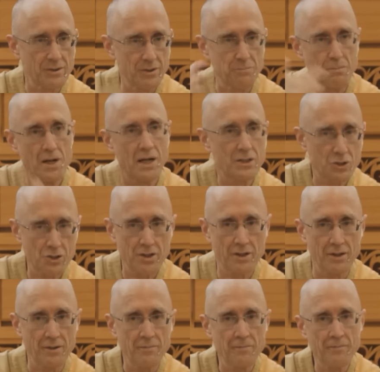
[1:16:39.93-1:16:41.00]
It's my share
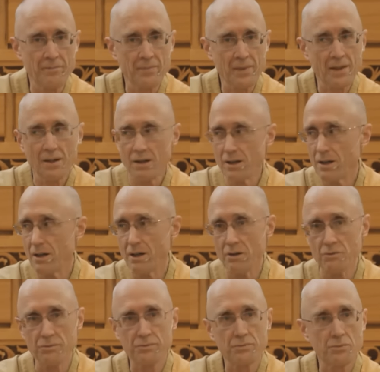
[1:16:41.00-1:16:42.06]

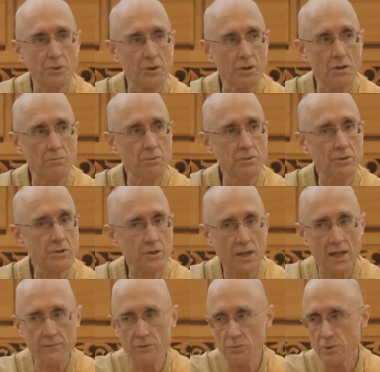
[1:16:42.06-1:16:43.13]
of what all Buddhas
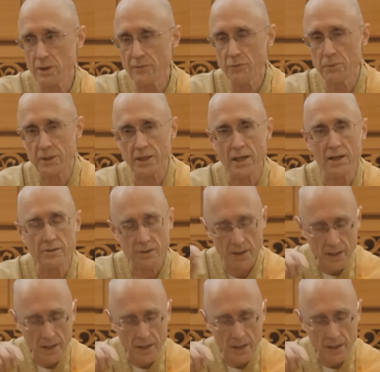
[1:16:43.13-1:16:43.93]
have and what everybody has.